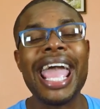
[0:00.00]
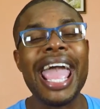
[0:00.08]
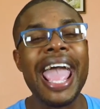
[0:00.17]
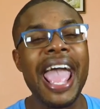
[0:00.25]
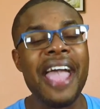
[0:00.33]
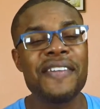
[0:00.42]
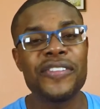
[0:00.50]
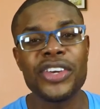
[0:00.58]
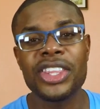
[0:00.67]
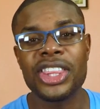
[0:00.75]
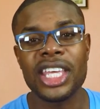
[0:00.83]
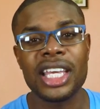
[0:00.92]

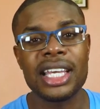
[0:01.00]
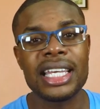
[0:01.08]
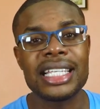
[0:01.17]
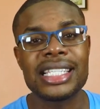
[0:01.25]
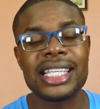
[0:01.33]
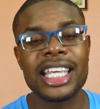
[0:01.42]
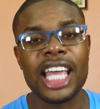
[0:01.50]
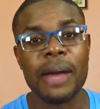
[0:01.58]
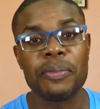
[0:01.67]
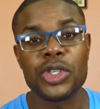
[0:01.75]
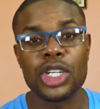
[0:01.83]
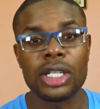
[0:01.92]
everything is
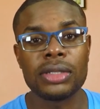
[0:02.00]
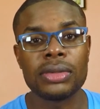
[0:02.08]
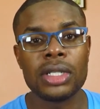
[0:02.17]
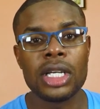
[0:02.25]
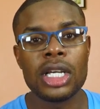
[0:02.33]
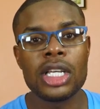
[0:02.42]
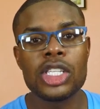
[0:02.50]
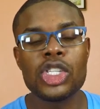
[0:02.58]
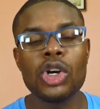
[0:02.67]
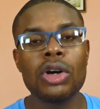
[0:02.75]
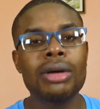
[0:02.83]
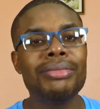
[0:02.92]
captured.
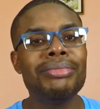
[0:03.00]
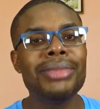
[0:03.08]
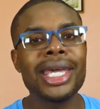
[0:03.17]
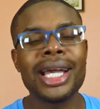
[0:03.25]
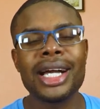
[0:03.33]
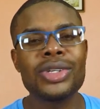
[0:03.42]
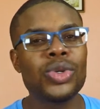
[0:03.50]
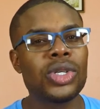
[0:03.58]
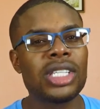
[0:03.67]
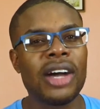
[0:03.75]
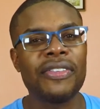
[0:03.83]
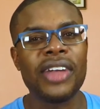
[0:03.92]
So make a
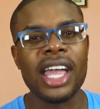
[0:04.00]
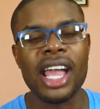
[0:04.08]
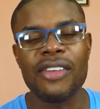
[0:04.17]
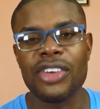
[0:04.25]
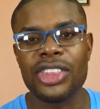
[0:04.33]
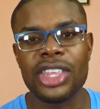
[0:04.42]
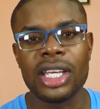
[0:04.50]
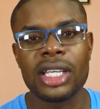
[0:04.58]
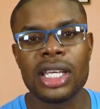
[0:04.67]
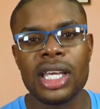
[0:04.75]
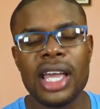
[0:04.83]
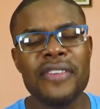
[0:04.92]
note of everything.
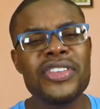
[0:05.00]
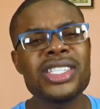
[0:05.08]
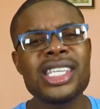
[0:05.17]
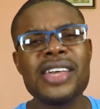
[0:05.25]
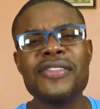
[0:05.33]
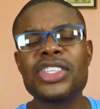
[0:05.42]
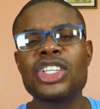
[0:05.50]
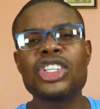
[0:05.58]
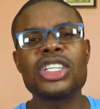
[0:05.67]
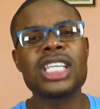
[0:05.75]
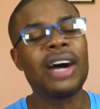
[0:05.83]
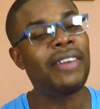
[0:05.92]
If it's even to
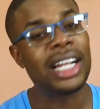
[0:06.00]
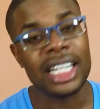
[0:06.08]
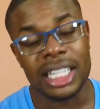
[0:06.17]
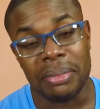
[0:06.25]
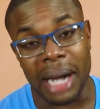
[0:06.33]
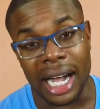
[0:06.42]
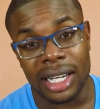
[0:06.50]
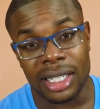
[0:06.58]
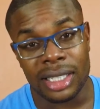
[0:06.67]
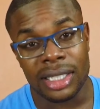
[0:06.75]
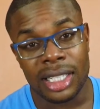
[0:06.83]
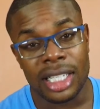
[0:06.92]
just have a little bag
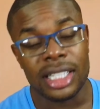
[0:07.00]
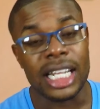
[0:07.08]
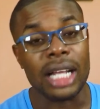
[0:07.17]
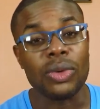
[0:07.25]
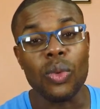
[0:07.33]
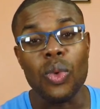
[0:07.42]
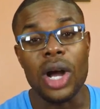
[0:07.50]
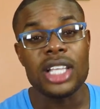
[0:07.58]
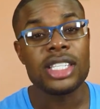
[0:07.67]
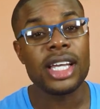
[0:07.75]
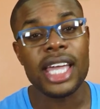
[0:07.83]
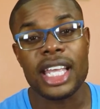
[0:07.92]
that
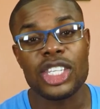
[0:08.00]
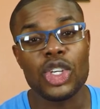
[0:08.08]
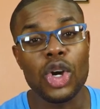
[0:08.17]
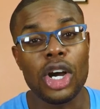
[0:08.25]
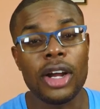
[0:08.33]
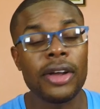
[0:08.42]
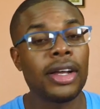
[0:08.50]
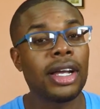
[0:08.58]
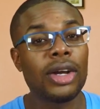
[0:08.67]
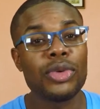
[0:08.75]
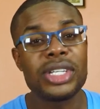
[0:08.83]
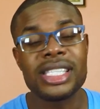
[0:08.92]
once you get your
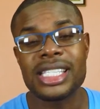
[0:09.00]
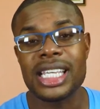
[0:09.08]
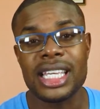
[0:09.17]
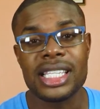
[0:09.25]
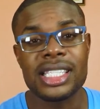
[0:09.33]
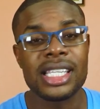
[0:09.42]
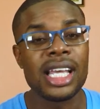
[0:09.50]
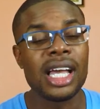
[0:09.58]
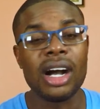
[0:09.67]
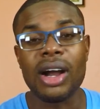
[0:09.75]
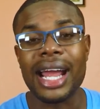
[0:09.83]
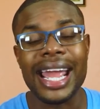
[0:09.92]
receipts
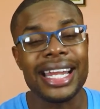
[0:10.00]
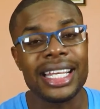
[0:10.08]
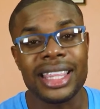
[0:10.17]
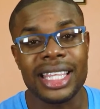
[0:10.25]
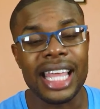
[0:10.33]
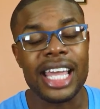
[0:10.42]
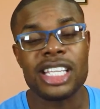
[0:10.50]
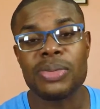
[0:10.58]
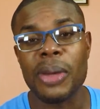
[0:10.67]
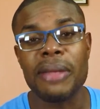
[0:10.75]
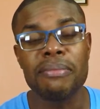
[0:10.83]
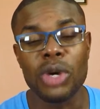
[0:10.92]
or anything that you
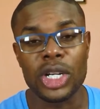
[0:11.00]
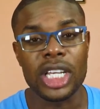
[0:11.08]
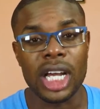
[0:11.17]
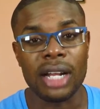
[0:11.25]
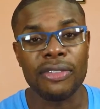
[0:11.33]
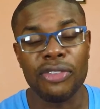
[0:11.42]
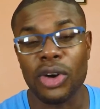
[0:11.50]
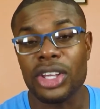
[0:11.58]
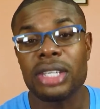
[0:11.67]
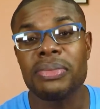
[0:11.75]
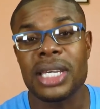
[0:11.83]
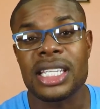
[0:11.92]
spend money on for
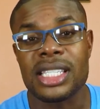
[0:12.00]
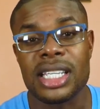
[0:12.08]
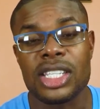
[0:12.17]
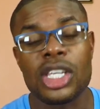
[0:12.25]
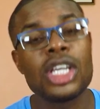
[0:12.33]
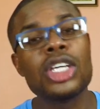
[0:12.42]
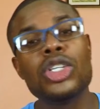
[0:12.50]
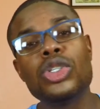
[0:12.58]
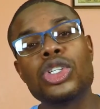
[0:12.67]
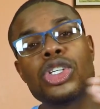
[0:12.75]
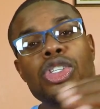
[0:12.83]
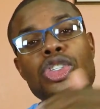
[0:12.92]
the business, you
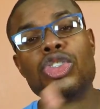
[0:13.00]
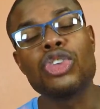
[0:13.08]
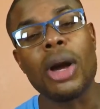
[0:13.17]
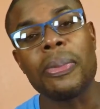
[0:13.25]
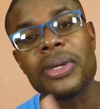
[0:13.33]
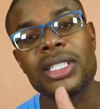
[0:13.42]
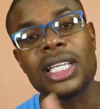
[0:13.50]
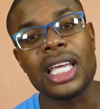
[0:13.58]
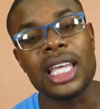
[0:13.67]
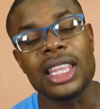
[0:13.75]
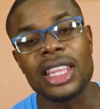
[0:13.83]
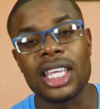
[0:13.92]
just drop it
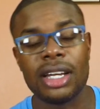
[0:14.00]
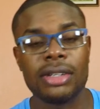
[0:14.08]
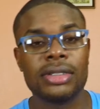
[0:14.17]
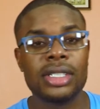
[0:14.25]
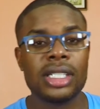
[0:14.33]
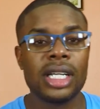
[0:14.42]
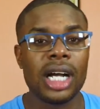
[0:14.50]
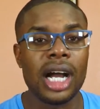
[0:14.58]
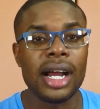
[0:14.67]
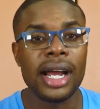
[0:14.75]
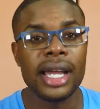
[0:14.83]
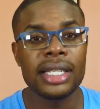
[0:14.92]
in there. All
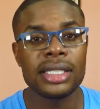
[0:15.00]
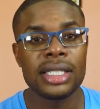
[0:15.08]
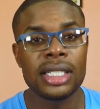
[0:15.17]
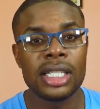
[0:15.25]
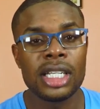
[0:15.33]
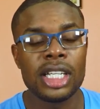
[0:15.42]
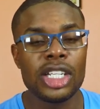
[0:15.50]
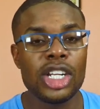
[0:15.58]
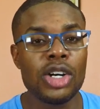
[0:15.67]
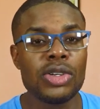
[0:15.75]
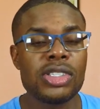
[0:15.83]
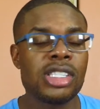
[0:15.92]
right.
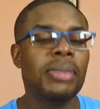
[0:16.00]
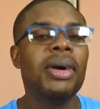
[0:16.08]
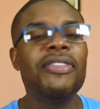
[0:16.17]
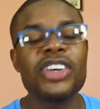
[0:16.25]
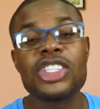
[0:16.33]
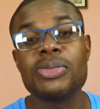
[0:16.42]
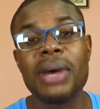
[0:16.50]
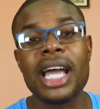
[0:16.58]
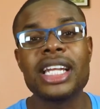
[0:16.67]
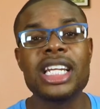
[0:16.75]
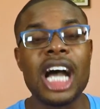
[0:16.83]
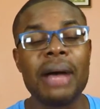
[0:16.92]
Now, some of us
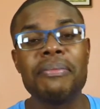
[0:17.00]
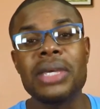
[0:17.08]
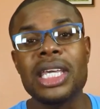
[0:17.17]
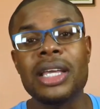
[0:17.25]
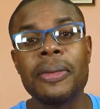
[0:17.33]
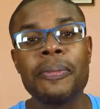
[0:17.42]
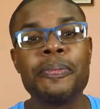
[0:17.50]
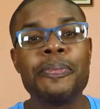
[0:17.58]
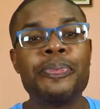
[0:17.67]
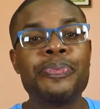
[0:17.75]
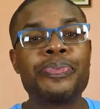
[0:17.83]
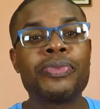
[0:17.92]
might not be
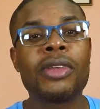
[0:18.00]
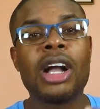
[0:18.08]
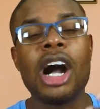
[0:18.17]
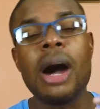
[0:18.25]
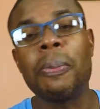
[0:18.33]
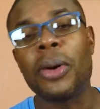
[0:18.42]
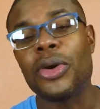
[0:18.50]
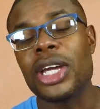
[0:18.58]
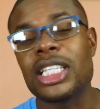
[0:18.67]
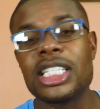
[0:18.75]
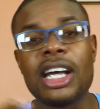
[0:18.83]
operating a